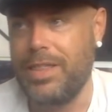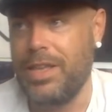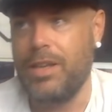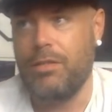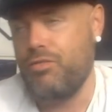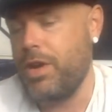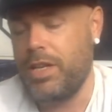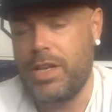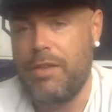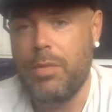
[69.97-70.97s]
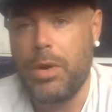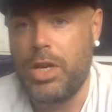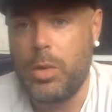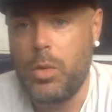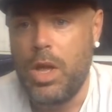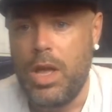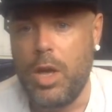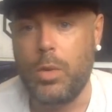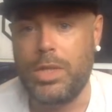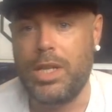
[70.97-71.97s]
The credit to everybody
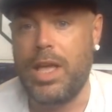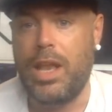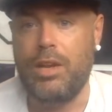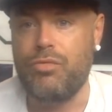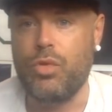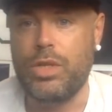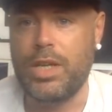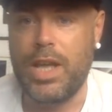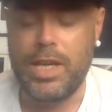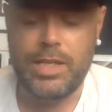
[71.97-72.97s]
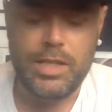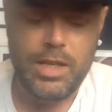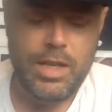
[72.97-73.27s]
who was at Ellen Road tonight.